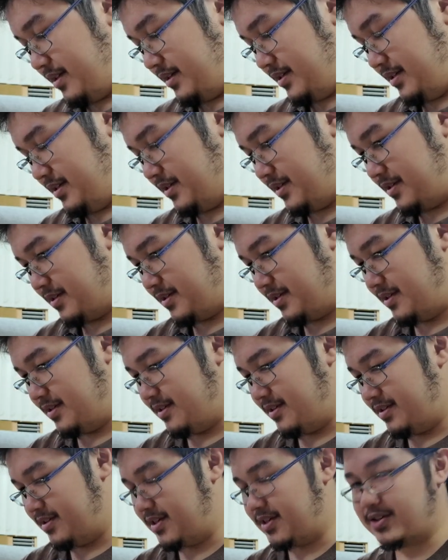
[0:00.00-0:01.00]
this is
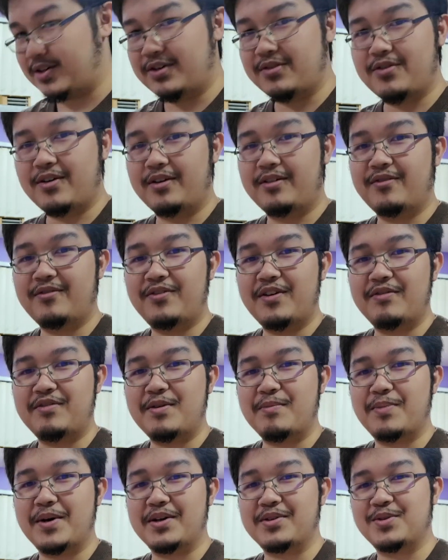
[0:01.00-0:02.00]

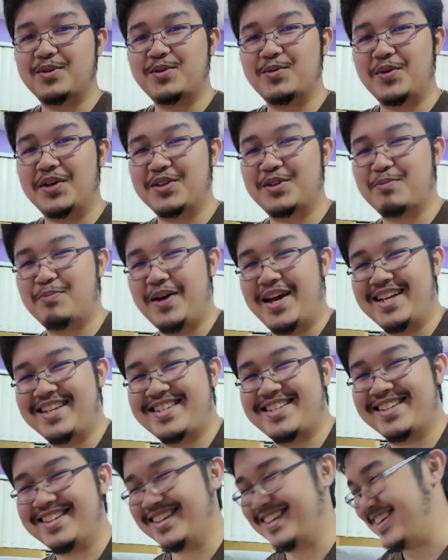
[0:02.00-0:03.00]
650 pesos well
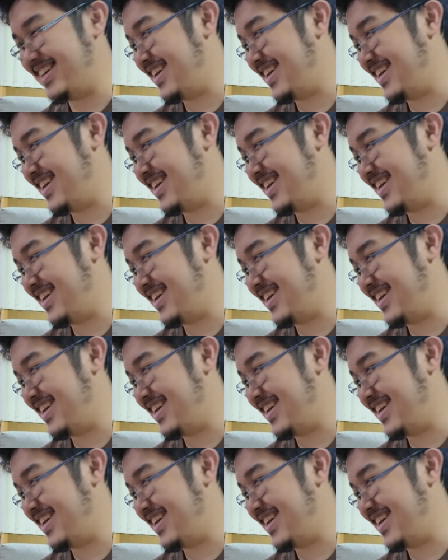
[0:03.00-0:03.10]
spent.